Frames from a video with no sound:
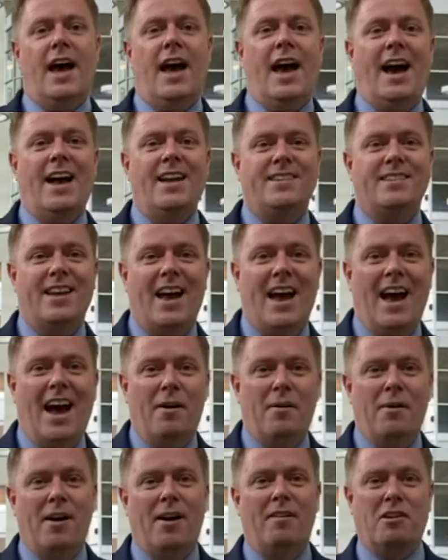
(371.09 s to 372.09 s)
at
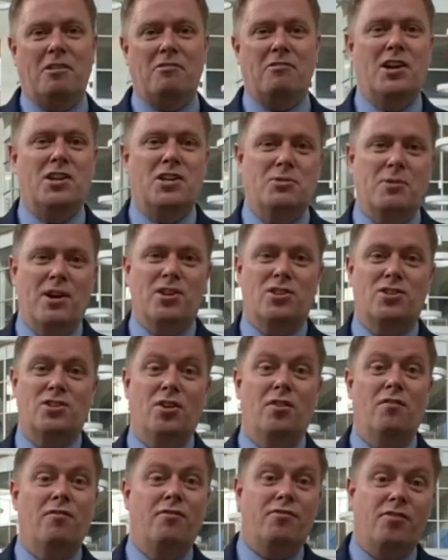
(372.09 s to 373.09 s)
our
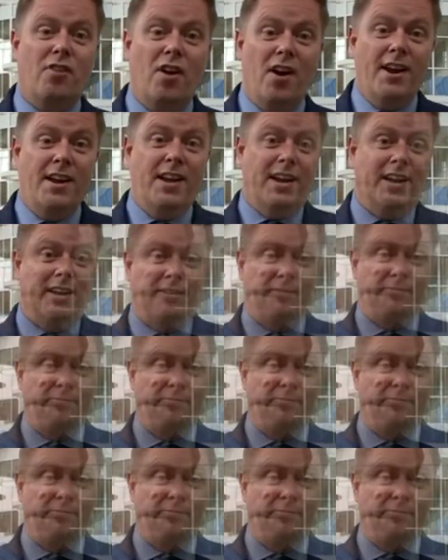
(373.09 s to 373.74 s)
graduation on Friday.